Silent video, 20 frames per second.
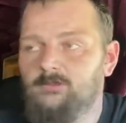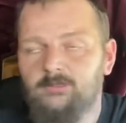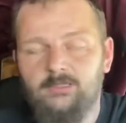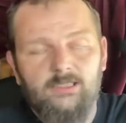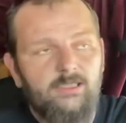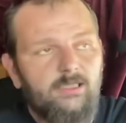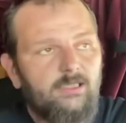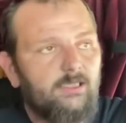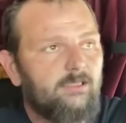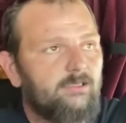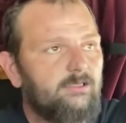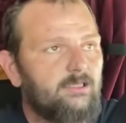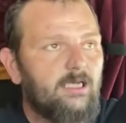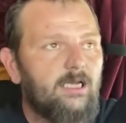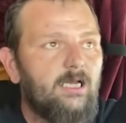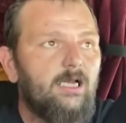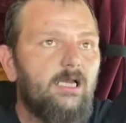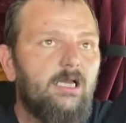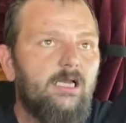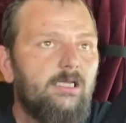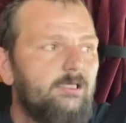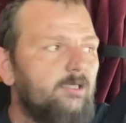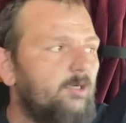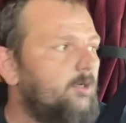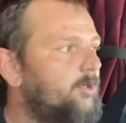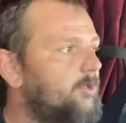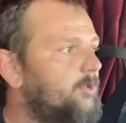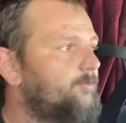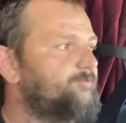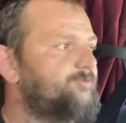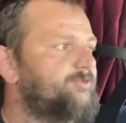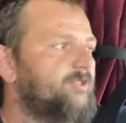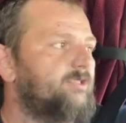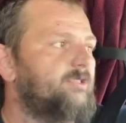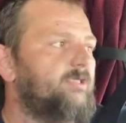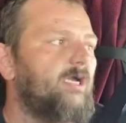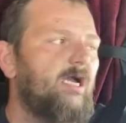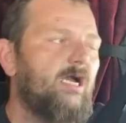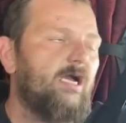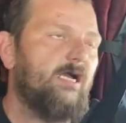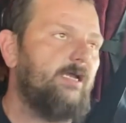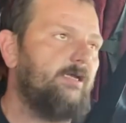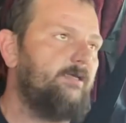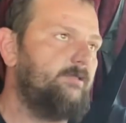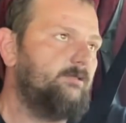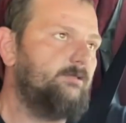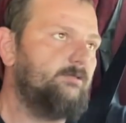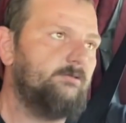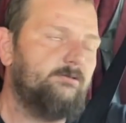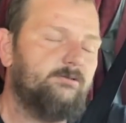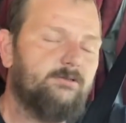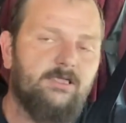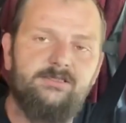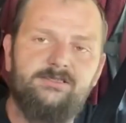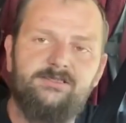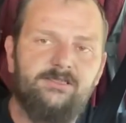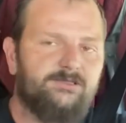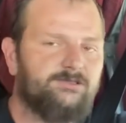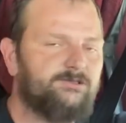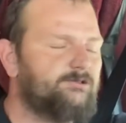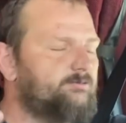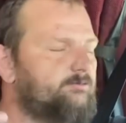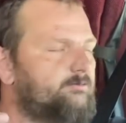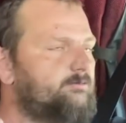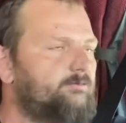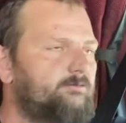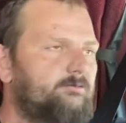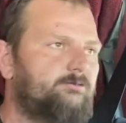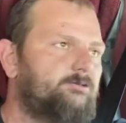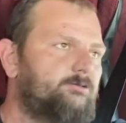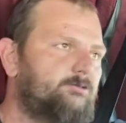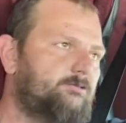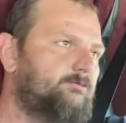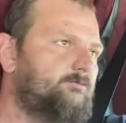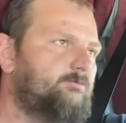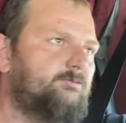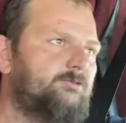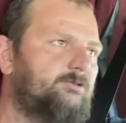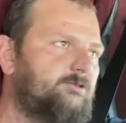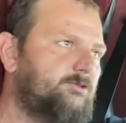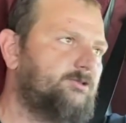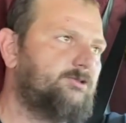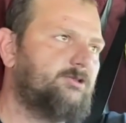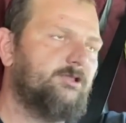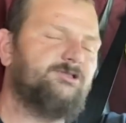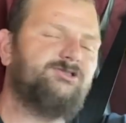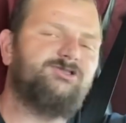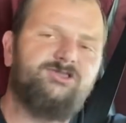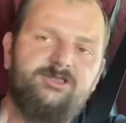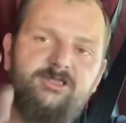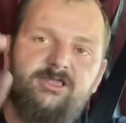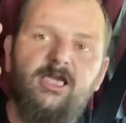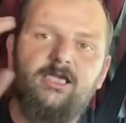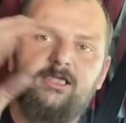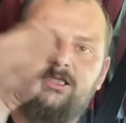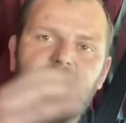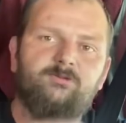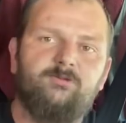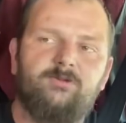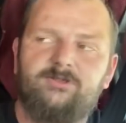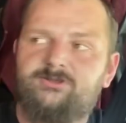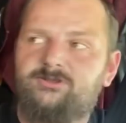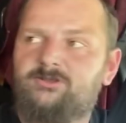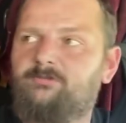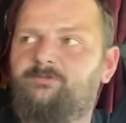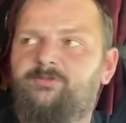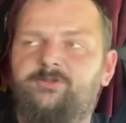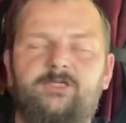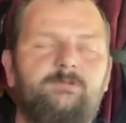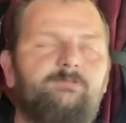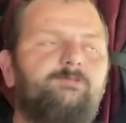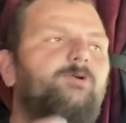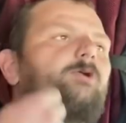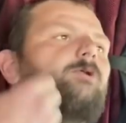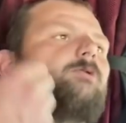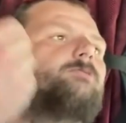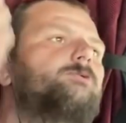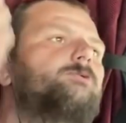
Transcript: and I hope to God that this this sticks with some people.